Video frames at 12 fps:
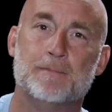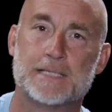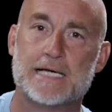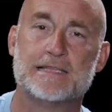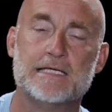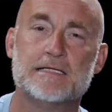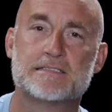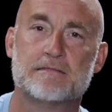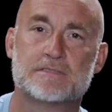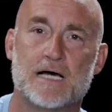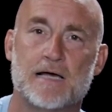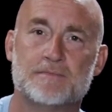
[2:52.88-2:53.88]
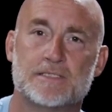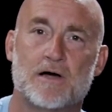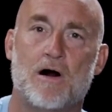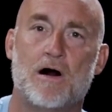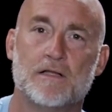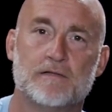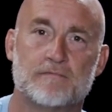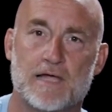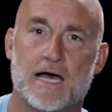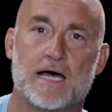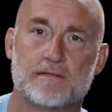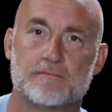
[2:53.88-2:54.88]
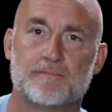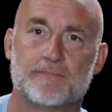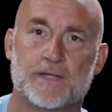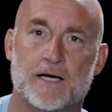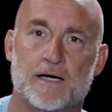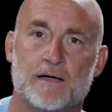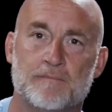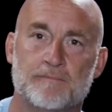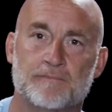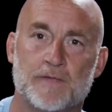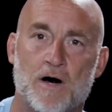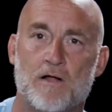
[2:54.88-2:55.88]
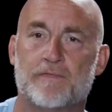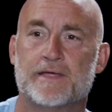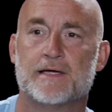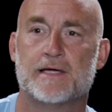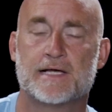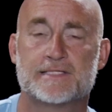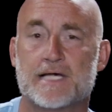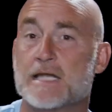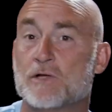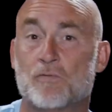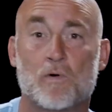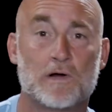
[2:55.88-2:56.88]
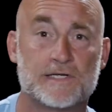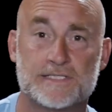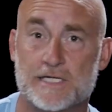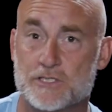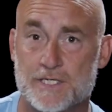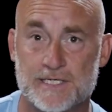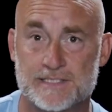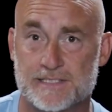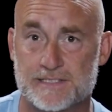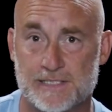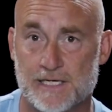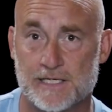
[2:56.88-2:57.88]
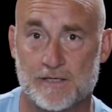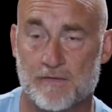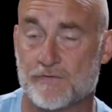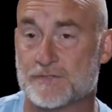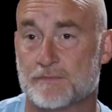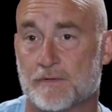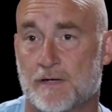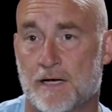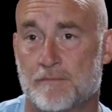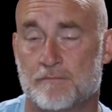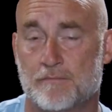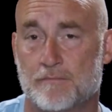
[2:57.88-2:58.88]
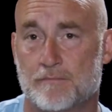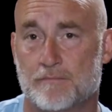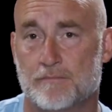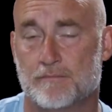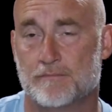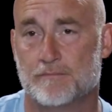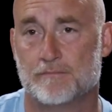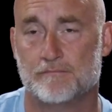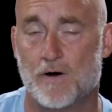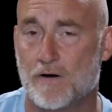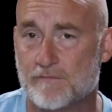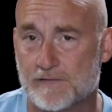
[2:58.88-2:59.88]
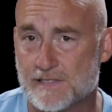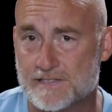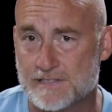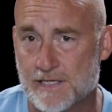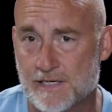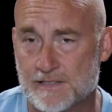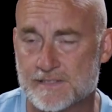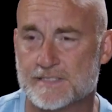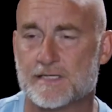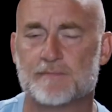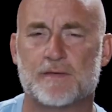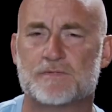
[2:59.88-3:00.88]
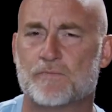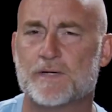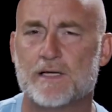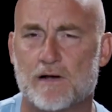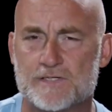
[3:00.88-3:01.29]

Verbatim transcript: But I think sometimes in all of that, um, all the exciting works that Jesus did, all those um, marvelous things that sometimes we